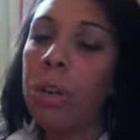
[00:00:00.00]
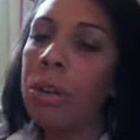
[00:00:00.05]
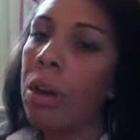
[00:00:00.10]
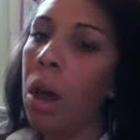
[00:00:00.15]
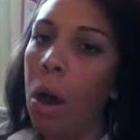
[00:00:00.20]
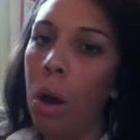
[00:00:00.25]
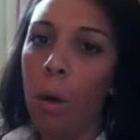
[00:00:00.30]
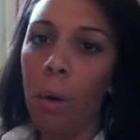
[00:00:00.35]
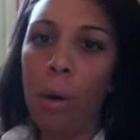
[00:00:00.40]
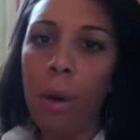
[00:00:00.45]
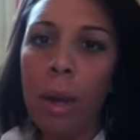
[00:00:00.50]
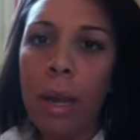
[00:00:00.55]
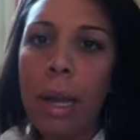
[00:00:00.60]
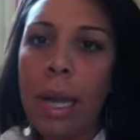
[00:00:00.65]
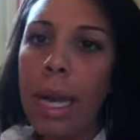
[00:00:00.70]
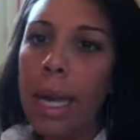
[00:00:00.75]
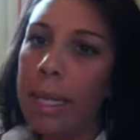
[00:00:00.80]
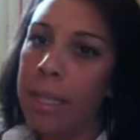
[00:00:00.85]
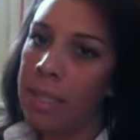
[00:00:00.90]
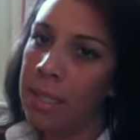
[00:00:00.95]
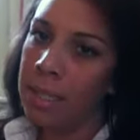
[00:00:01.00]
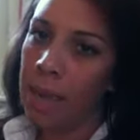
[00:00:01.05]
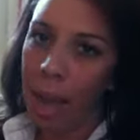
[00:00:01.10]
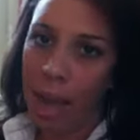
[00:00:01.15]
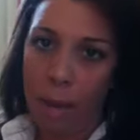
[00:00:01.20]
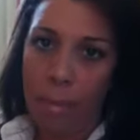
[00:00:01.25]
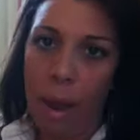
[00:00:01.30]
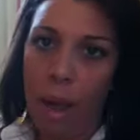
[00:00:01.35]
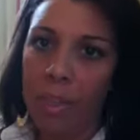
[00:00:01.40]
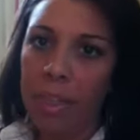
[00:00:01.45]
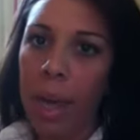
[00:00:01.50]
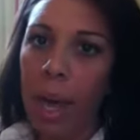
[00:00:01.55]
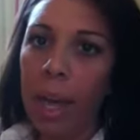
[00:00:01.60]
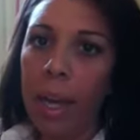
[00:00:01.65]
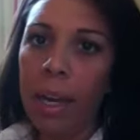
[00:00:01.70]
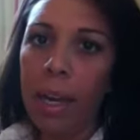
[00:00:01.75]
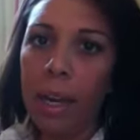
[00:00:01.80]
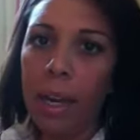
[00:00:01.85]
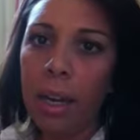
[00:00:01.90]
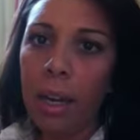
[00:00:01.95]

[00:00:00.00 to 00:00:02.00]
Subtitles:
No, it's not about that.